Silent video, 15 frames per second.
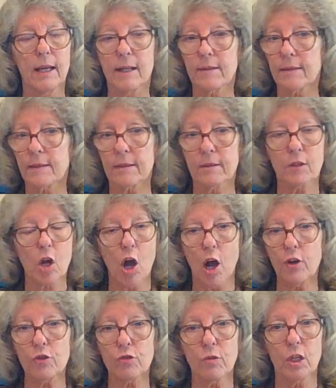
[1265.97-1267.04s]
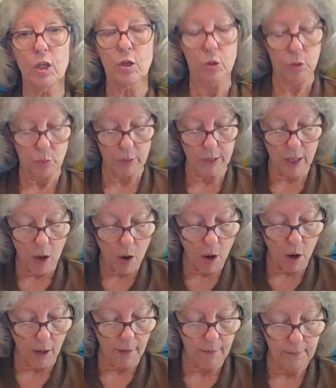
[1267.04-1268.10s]
It's contrary to who we
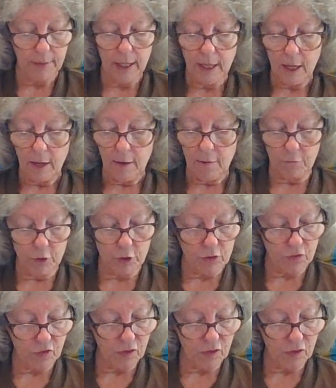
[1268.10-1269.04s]
are. Verse